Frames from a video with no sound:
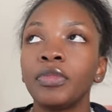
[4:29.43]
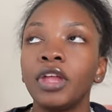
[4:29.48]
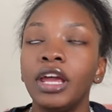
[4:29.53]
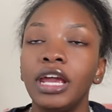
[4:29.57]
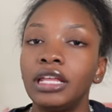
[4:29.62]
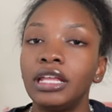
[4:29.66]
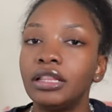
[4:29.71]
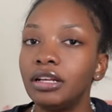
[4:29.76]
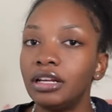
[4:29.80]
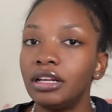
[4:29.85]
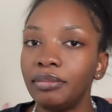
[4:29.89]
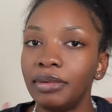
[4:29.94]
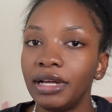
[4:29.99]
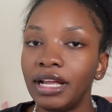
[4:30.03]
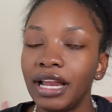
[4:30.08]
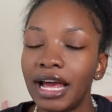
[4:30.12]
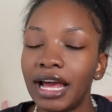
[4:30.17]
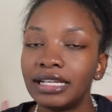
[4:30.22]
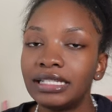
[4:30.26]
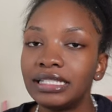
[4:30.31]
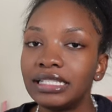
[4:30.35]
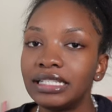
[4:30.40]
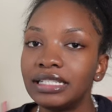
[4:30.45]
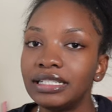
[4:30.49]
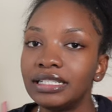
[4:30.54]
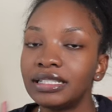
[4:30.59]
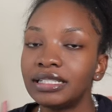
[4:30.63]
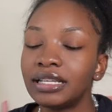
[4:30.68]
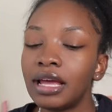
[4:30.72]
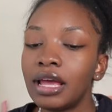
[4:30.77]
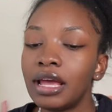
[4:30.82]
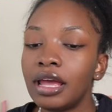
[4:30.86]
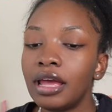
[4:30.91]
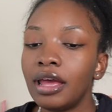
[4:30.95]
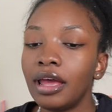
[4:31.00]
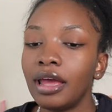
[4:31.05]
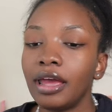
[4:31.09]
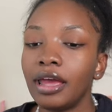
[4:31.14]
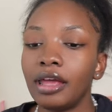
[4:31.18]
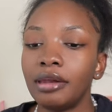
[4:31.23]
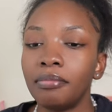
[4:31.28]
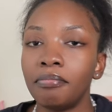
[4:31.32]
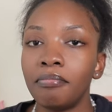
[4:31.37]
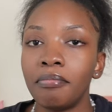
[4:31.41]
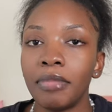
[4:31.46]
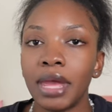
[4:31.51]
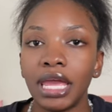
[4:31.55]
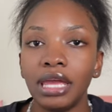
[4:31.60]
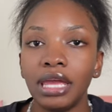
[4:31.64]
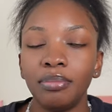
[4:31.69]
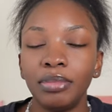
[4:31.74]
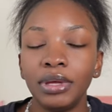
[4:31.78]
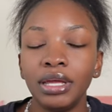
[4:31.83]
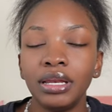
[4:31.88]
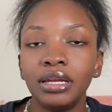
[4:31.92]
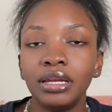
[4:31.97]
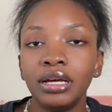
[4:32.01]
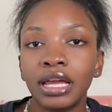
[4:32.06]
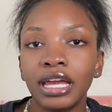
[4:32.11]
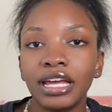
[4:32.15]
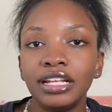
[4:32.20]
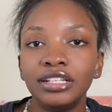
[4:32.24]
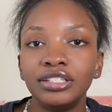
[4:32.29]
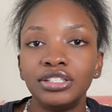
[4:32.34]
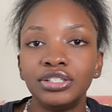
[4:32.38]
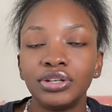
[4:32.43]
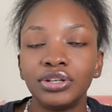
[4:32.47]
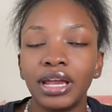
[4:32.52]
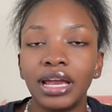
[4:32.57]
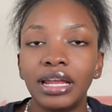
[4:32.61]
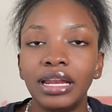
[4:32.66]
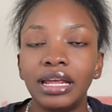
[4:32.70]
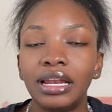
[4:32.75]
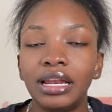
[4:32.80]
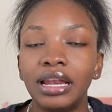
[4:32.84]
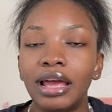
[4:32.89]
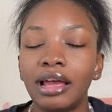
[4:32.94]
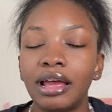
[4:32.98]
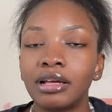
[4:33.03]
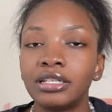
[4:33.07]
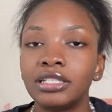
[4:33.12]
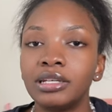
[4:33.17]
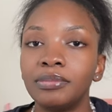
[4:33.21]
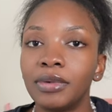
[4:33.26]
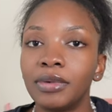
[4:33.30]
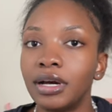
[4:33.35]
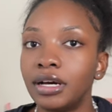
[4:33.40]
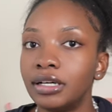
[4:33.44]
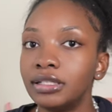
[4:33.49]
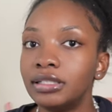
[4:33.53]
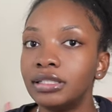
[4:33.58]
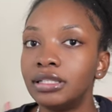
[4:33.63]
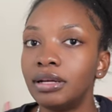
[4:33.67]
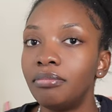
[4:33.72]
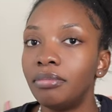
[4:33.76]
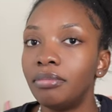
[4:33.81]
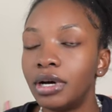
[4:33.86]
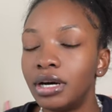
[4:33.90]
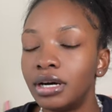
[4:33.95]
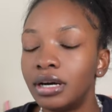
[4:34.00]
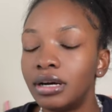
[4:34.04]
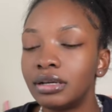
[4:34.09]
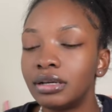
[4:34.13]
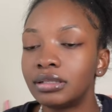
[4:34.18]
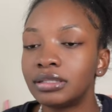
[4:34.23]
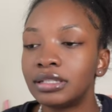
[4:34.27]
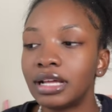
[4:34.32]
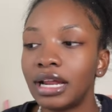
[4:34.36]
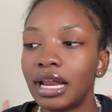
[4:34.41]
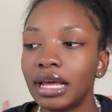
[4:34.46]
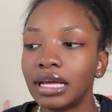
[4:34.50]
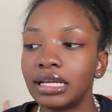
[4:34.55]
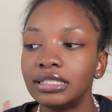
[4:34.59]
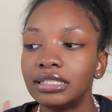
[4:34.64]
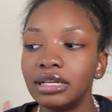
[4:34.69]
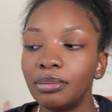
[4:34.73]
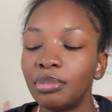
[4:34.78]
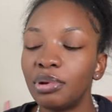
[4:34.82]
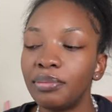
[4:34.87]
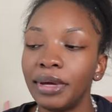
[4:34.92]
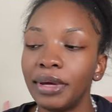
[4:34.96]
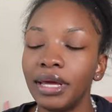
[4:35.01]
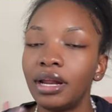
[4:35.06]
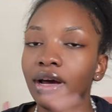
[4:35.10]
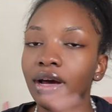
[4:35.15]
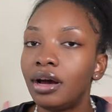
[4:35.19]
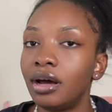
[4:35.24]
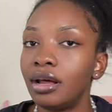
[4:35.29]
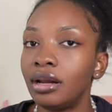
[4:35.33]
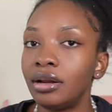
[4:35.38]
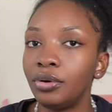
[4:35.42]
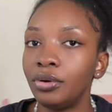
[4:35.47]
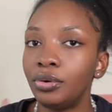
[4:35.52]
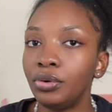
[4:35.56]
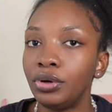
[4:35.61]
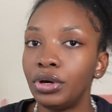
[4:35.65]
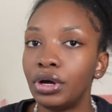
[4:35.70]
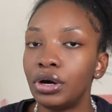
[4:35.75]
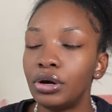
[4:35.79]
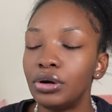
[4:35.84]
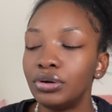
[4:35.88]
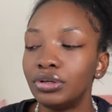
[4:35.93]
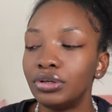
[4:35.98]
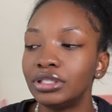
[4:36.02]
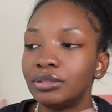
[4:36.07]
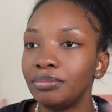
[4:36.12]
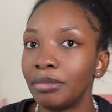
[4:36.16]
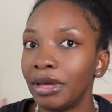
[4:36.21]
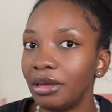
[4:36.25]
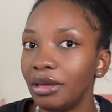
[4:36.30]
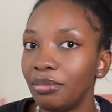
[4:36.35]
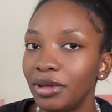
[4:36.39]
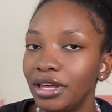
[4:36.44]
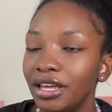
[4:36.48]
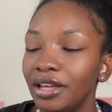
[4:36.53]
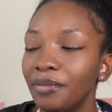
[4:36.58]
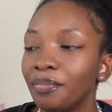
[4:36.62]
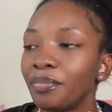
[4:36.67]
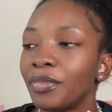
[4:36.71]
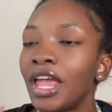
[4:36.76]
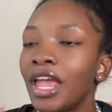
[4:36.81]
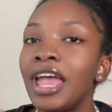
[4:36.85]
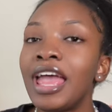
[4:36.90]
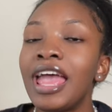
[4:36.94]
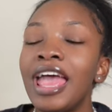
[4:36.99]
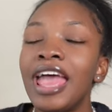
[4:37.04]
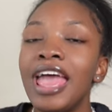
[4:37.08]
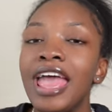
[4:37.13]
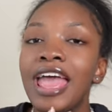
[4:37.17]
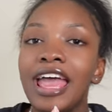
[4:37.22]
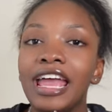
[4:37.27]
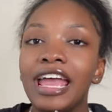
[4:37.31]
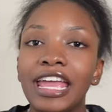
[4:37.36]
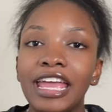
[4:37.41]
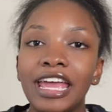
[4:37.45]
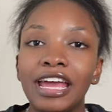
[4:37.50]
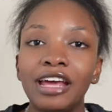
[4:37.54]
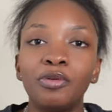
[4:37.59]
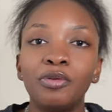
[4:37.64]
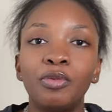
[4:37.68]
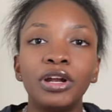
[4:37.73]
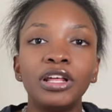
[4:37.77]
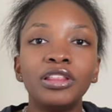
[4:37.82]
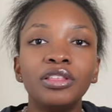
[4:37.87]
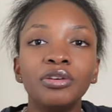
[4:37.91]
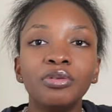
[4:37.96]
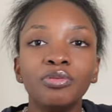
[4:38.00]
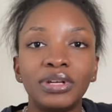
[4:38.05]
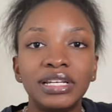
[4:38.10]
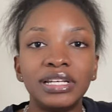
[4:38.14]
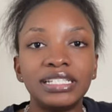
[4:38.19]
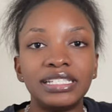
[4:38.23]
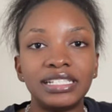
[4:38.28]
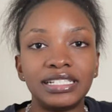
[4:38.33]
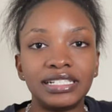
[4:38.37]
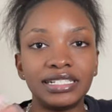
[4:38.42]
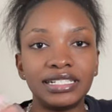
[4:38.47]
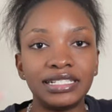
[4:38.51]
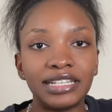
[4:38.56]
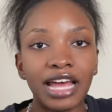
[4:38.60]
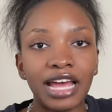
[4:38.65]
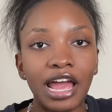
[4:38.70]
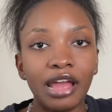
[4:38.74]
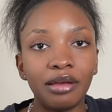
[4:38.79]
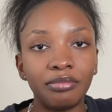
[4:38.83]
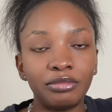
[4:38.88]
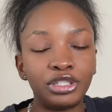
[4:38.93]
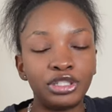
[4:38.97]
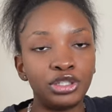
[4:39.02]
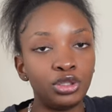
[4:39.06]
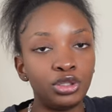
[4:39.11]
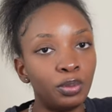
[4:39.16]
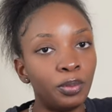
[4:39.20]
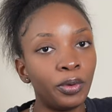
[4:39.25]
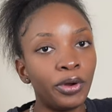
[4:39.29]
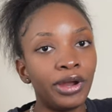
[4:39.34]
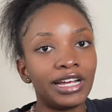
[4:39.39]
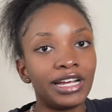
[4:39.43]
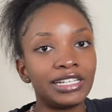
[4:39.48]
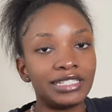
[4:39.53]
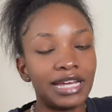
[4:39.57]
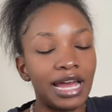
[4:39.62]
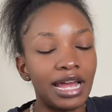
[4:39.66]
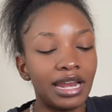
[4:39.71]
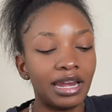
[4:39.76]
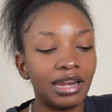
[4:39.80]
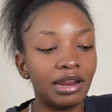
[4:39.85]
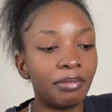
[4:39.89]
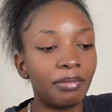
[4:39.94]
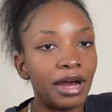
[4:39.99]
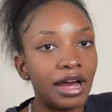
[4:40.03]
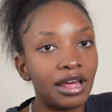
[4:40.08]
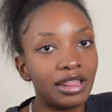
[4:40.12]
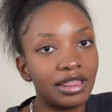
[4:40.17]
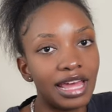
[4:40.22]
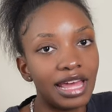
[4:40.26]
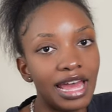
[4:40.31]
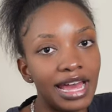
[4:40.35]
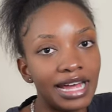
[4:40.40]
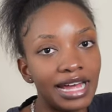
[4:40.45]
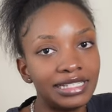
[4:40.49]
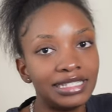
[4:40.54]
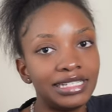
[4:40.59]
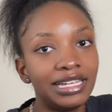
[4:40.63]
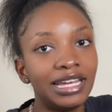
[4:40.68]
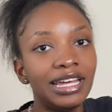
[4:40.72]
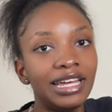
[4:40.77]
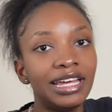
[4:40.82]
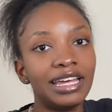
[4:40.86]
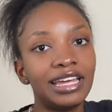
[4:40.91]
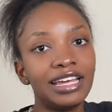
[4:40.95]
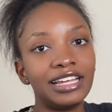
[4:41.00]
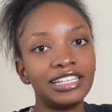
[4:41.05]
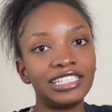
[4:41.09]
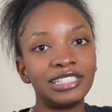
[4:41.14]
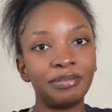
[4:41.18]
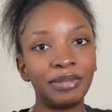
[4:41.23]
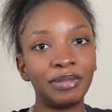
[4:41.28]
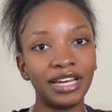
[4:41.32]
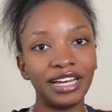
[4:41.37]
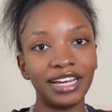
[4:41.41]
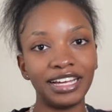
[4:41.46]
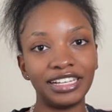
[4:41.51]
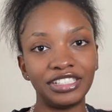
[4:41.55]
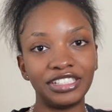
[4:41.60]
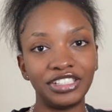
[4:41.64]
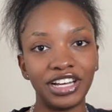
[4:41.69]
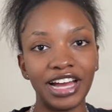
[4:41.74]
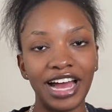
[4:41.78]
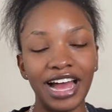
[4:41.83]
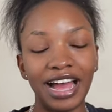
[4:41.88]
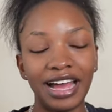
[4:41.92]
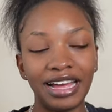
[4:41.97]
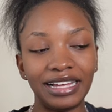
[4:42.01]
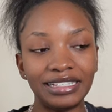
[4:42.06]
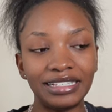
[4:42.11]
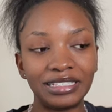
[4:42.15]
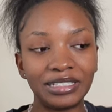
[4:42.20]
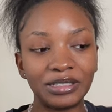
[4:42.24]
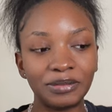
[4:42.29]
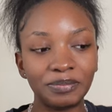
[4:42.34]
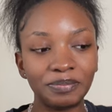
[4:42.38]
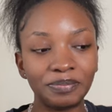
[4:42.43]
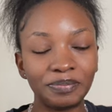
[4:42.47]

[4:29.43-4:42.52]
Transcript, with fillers: and the Libby glasses and maybe look into getting like some custom mugs that I can sublimate on. Who knows, maybe. And one of the reasons I'm super excited about that is because you guys,